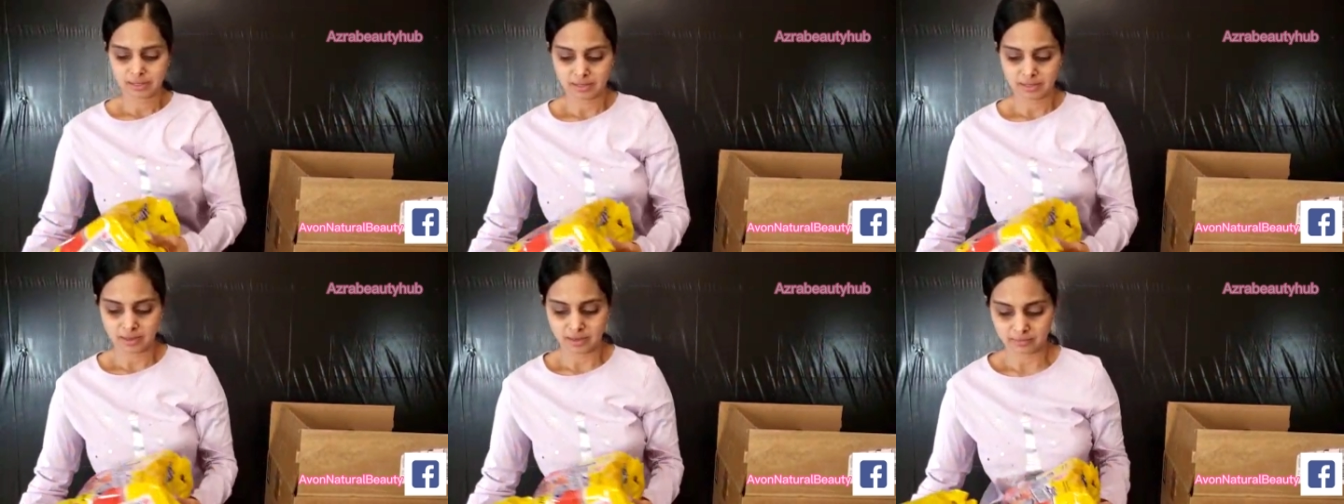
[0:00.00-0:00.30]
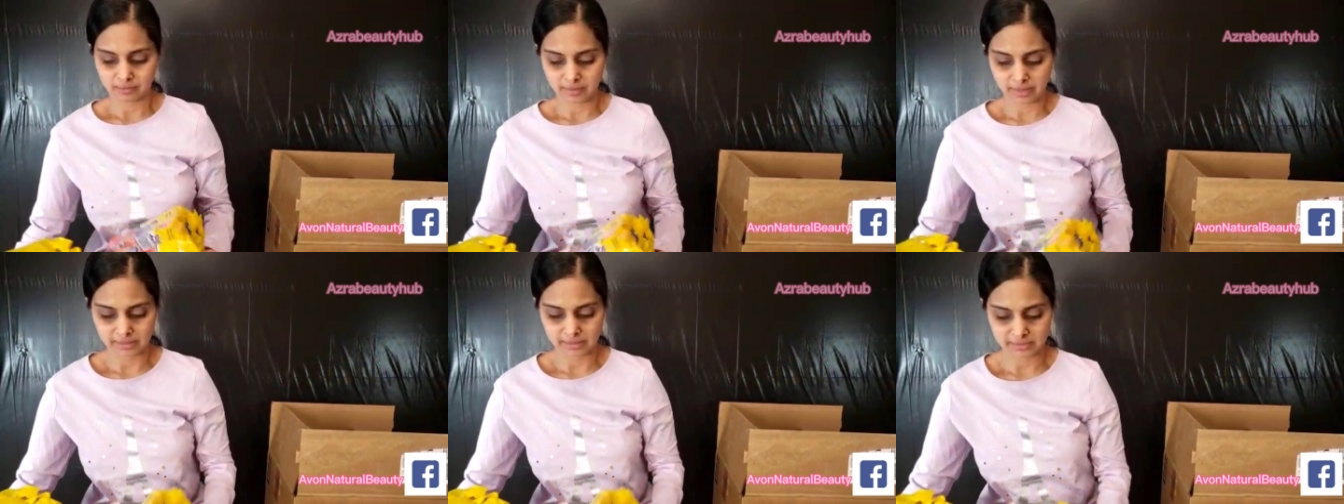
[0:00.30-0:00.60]
All
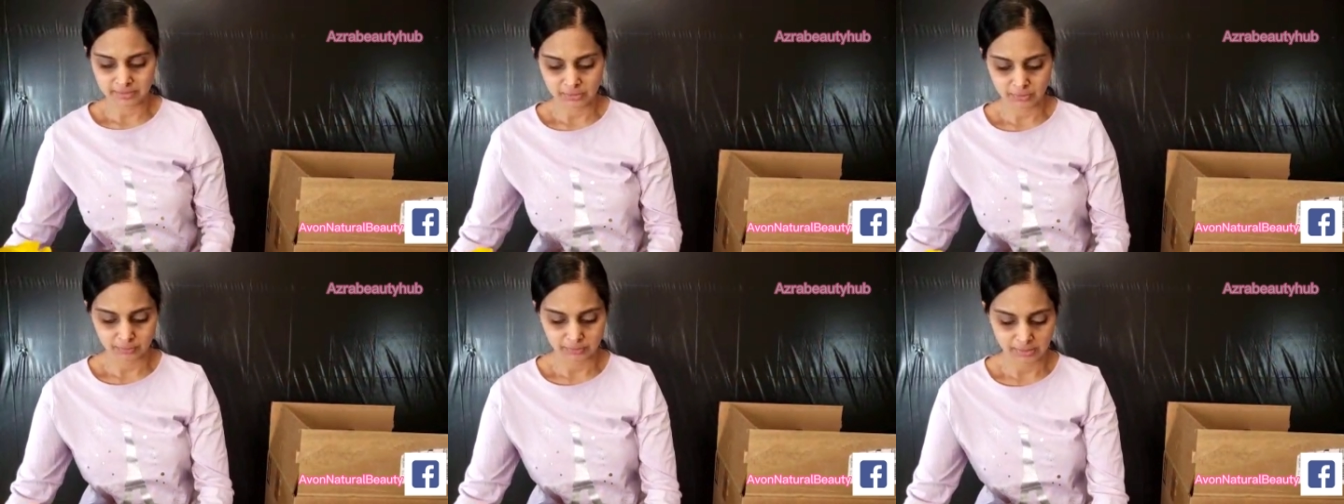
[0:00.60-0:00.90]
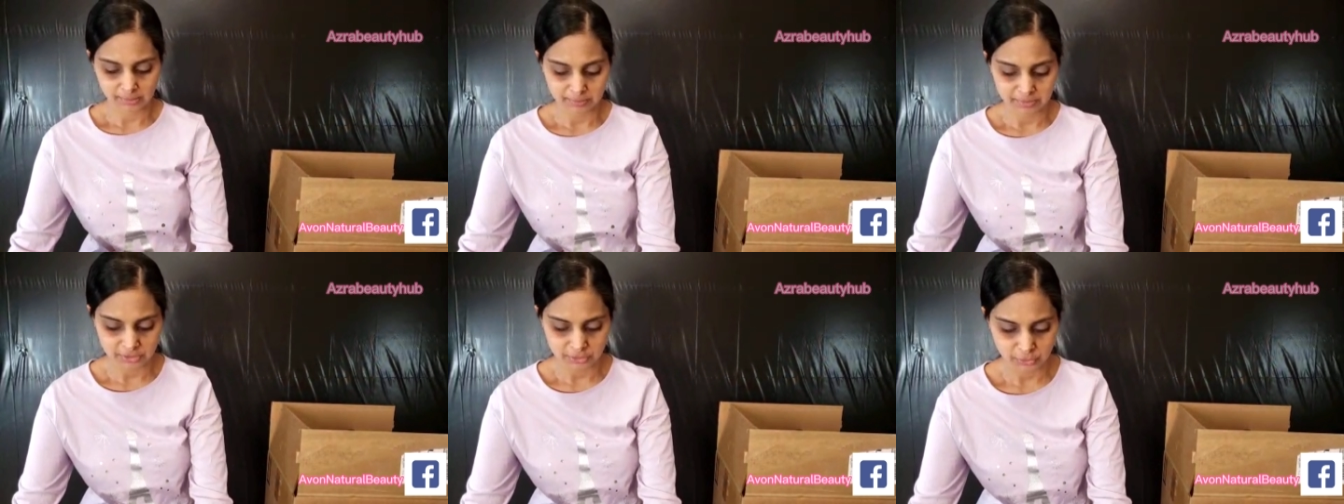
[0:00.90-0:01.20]
right, so
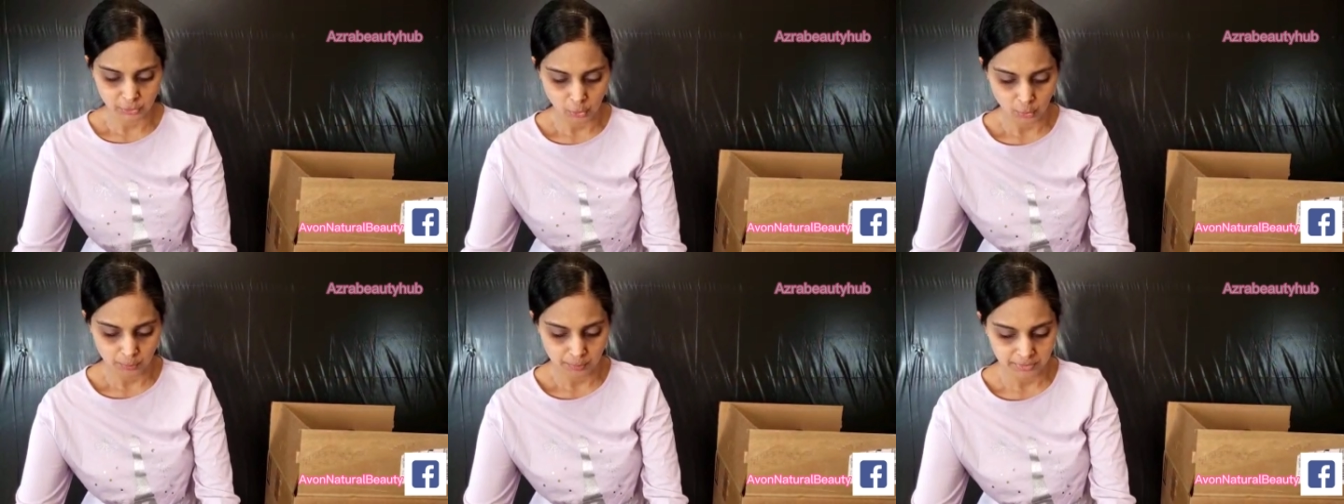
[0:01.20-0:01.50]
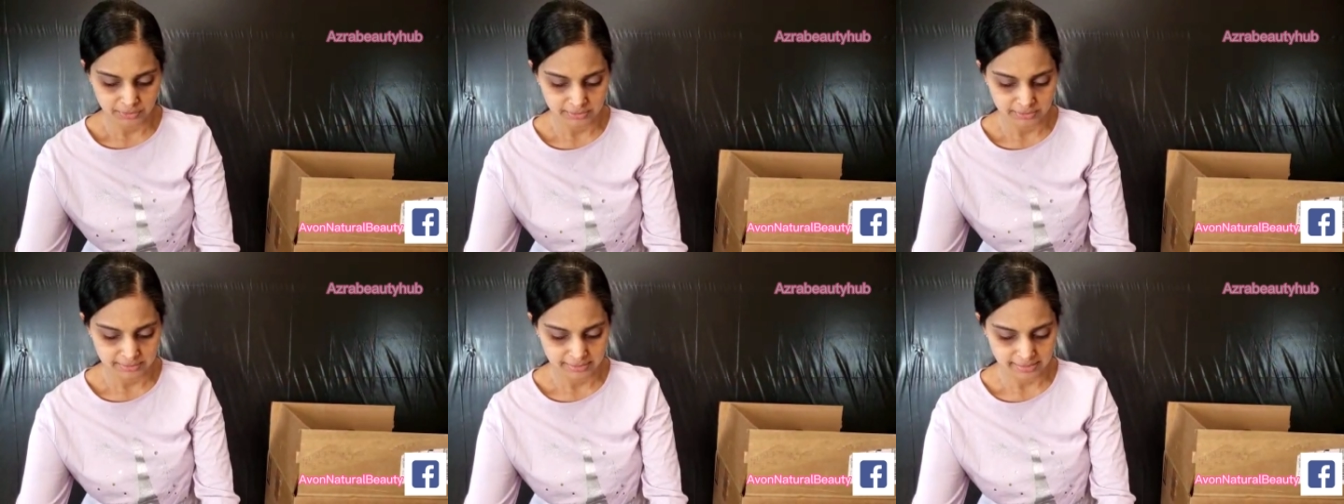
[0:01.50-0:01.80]
let me just
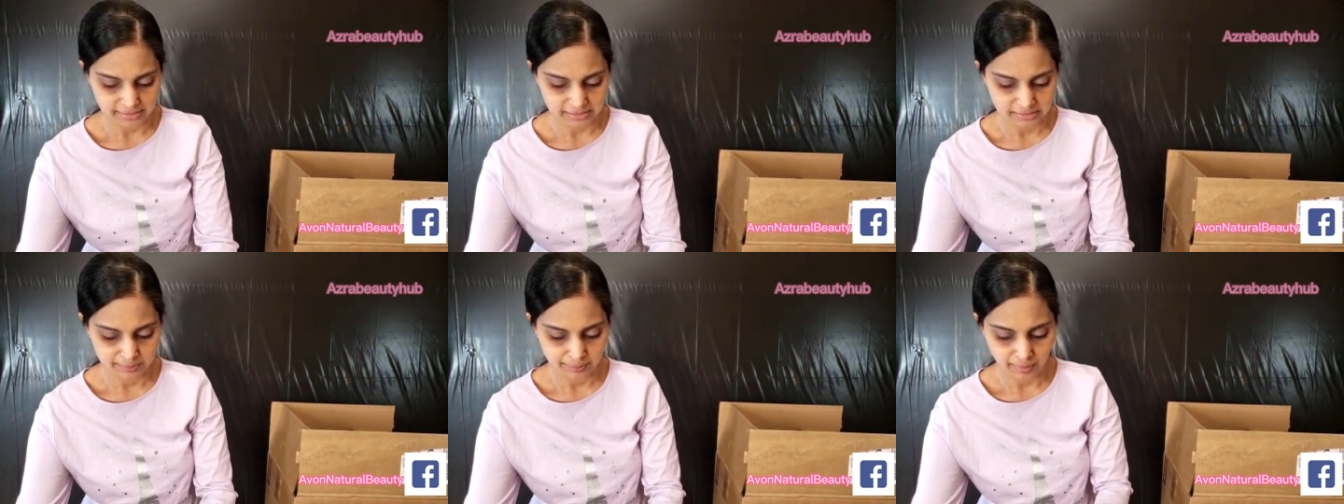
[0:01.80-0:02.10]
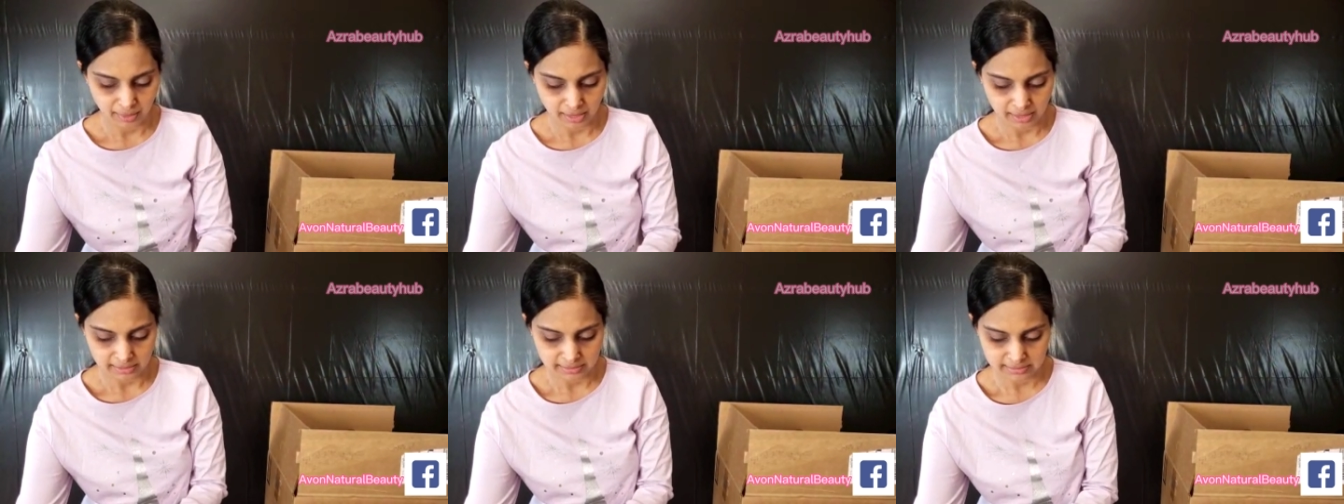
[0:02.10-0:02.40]
open the next
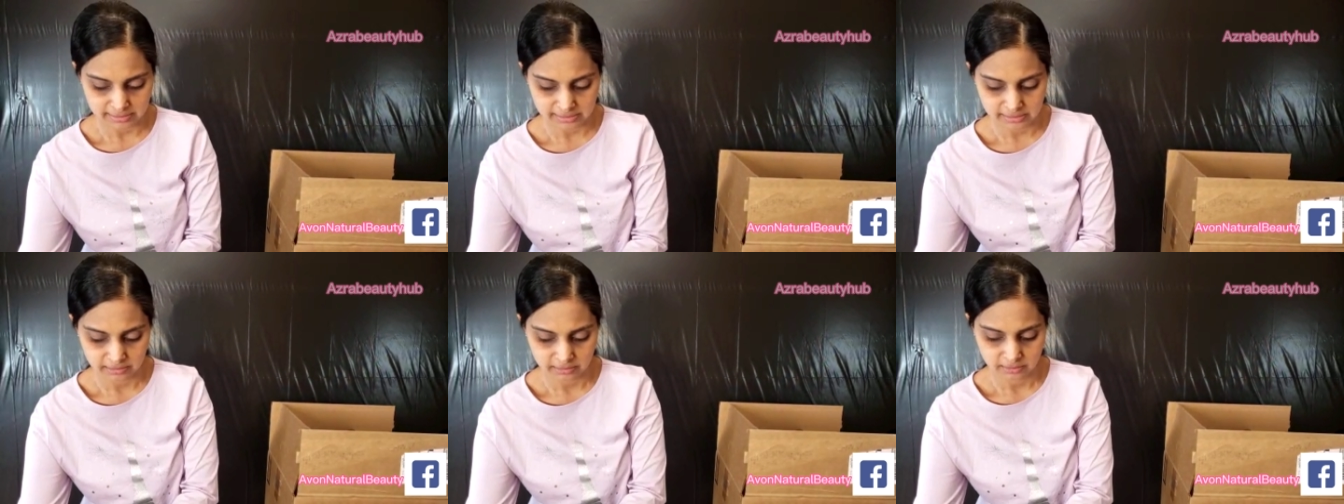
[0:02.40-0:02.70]
box.